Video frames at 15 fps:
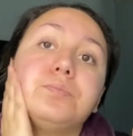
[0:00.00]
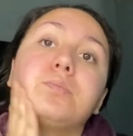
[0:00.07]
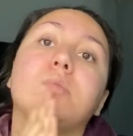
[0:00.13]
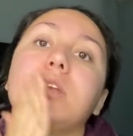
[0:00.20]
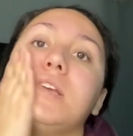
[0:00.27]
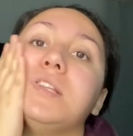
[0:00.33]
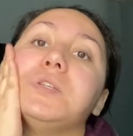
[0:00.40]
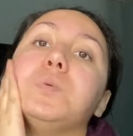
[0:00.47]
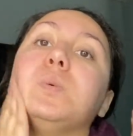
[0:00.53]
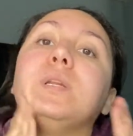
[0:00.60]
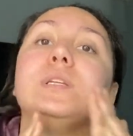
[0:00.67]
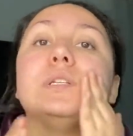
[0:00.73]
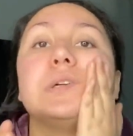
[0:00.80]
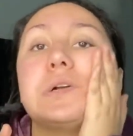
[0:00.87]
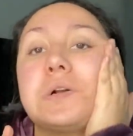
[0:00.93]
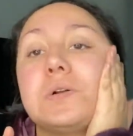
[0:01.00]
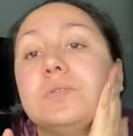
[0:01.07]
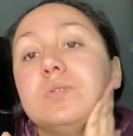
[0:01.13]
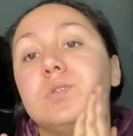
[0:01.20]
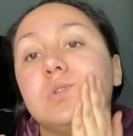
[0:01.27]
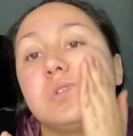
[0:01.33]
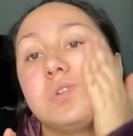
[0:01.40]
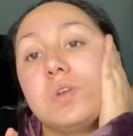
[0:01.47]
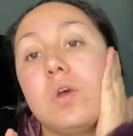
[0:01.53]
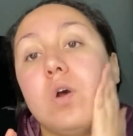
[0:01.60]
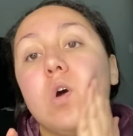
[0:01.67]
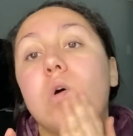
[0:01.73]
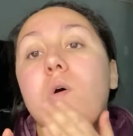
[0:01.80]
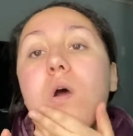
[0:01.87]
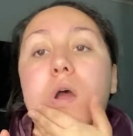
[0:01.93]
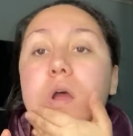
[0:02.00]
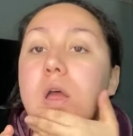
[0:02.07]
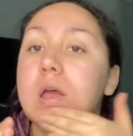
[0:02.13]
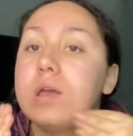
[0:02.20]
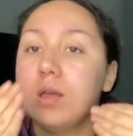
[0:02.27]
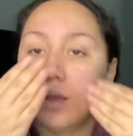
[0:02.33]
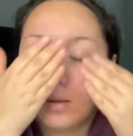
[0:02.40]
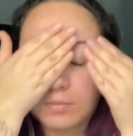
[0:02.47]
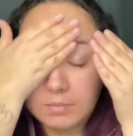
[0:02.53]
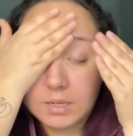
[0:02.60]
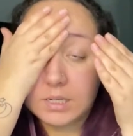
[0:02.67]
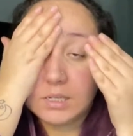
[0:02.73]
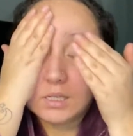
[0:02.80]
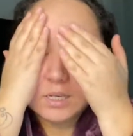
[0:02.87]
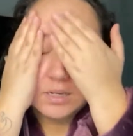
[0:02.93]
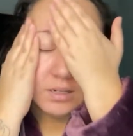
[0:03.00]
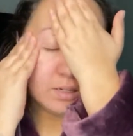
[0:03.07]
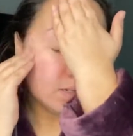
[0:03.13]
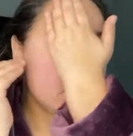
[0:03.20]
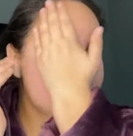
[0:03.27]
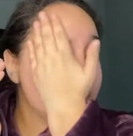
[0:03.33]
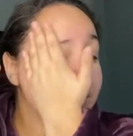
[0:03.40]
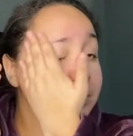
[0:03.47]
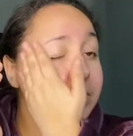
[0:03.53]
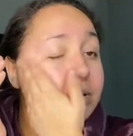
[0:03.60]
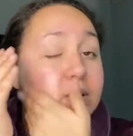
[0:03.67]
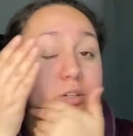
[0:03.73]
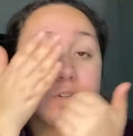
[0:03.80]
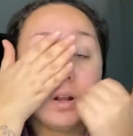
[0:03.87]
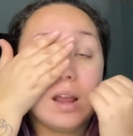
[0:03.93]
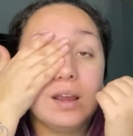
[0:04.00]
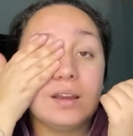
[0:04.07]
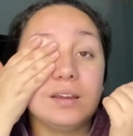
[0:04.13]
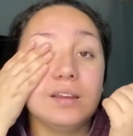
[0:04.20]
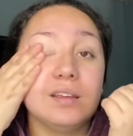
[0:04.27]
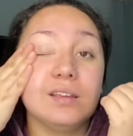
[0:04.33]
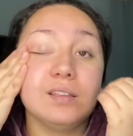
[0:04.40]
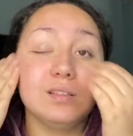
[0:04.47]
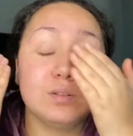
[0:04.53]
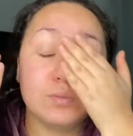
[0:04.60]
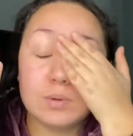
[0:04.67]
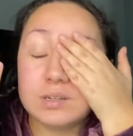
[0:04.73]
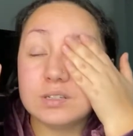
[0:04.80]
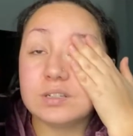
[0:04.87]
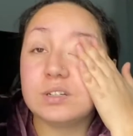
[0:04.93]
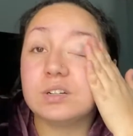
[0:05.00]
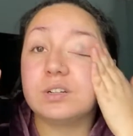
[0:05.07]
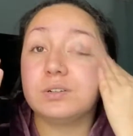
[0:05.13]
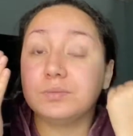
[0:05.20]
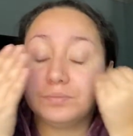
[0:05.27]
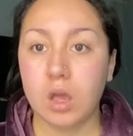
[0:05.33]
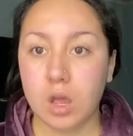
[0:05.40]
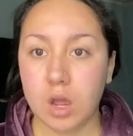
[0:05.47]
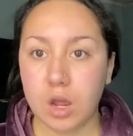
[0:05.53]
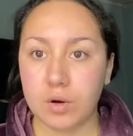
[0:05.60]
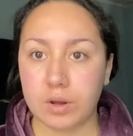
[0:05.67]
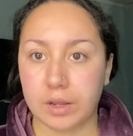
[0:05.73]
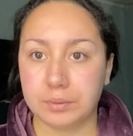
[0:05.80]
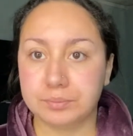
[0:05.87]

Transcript: it's winter. So my skin does get pretty dry in the winter. Okay,